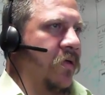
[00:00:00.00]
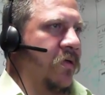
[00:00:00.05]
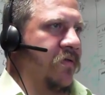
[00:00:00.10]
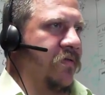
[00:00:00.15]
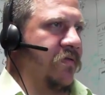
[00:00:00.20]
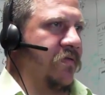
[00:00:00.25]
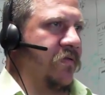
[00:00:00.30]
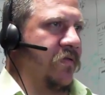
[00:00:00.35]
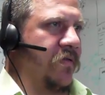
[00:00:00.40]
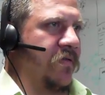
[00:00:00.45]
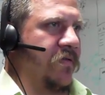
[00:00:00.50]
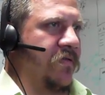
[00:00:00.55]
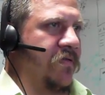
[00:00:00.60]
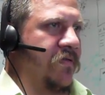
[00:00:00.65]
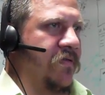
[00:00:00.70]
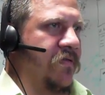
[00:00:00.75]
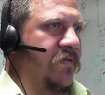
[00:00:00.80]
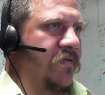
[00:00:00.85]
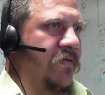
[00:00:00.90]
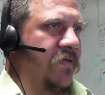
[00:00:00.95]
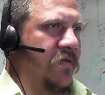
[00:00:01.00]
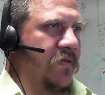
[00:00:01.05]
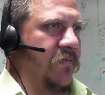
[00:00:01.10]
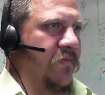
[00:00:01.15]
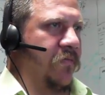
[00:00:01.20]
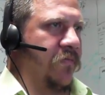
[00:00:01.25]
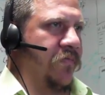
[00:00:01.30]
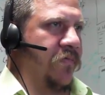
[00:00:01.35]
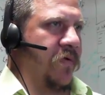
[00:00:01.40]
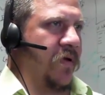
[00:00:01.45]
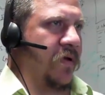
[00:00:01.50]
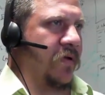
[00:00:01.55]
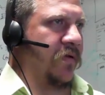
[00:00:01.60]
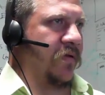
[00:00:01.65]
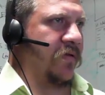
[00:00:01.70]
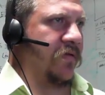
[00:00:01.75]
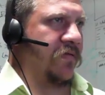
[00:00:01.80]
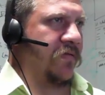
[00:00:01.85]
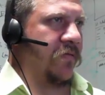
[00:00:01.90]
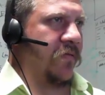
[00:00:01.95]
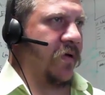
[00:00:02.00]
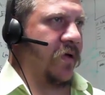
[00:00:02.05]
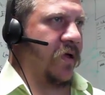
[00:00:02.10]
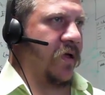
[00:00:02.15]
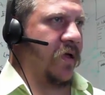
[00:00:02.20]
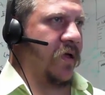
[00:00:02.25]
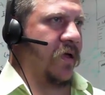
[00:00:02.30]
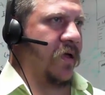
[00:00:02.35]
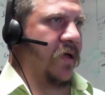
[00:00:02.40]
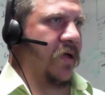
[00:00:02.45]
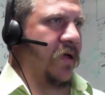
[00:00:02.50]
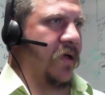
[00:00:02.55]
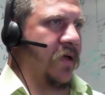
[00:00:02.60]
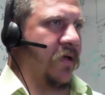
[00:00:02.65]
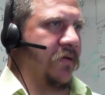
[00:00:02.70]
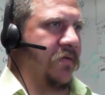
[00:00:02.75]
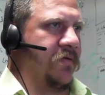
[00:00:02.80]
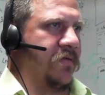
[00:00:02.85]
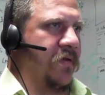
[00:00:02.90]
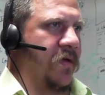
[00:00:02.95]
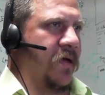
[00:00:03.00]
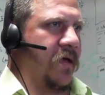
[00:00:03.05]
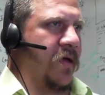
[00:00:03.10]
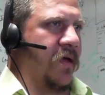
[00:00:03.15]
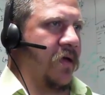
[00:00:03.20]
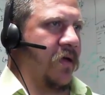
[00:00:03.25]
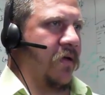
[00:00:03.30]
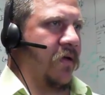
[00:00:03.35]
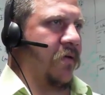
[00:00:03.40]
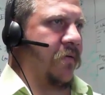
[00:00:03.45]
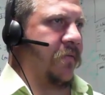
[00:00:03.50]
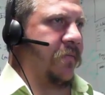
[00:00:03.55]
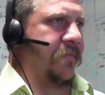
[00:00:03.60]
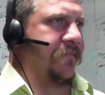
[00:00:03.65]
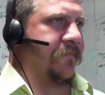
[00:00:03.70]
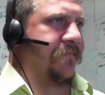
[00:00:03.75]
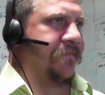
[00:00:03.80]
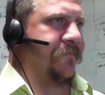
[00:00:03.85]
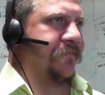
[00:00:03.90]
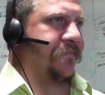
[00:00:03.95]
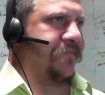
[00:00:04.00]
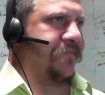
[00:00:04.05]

let's just bring this way down,